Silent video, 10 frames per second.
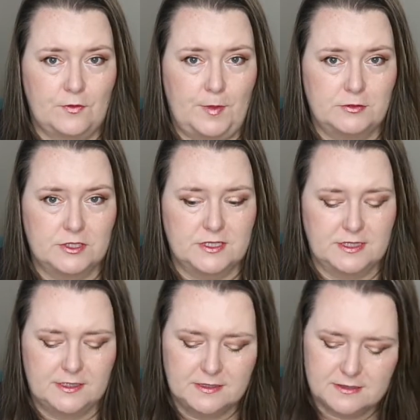for motion
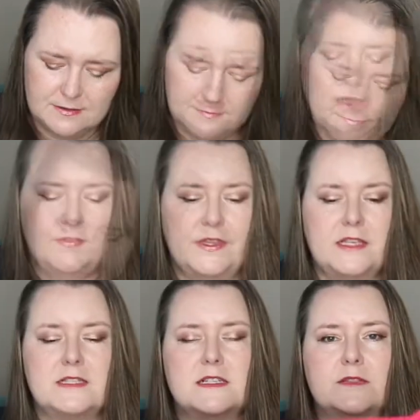sickness.
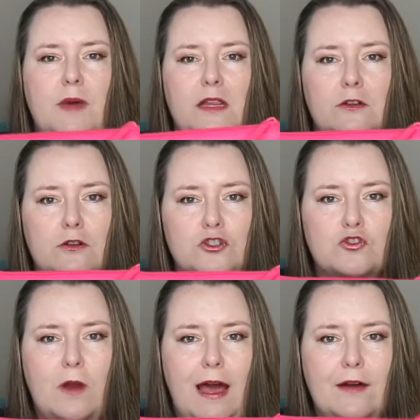This is my little
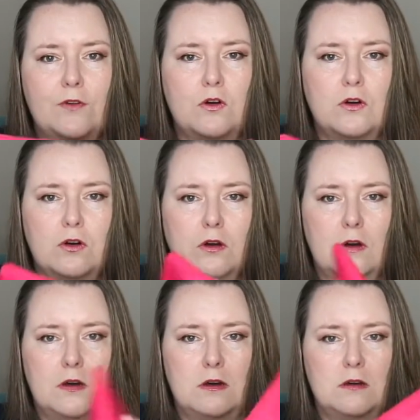travel